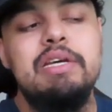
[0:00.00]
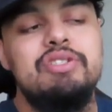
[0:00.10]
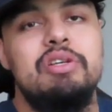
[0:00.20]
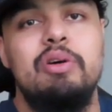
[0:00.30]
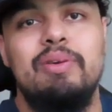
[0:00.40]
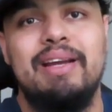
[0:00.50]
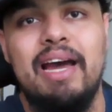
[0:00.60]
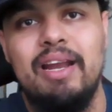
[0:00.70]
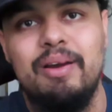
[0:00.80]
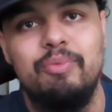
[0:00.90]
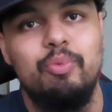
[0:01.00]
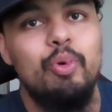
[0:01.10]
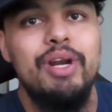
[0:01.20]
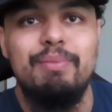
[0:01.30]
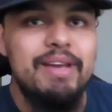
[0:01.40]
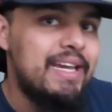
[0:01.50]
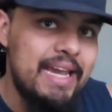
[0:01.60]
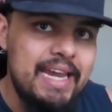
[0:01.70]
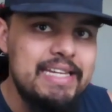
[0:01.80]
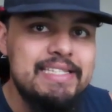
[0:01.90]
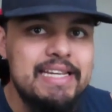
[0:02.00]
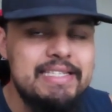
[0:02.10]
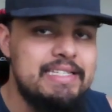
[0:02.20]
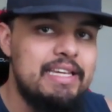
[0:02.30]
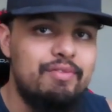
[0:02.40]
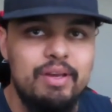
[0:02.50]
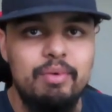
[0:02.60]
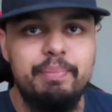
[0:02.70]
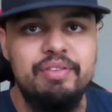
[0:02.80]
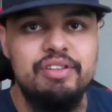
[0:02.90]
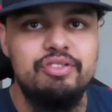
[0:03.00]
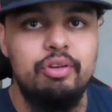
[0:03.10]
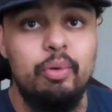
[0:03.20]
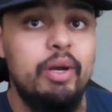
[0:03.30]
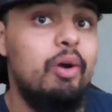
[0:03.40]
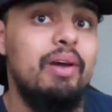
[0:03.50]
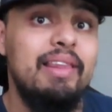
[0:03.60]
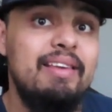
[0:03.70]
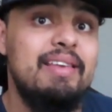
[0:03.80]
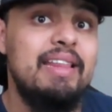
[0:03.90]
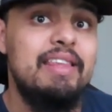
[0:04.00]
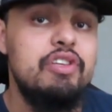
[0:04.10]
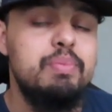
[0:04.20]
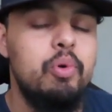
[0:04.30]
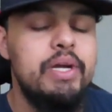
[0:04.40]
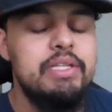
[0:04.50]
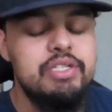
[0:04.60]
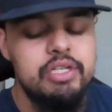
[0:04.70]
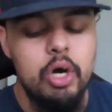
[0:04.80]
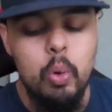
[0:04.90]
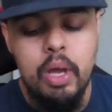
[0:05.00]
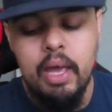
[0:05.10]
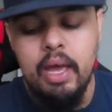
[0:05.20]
So it kind of wouldn't make any sense to give him a positional hero, at least at this point. So,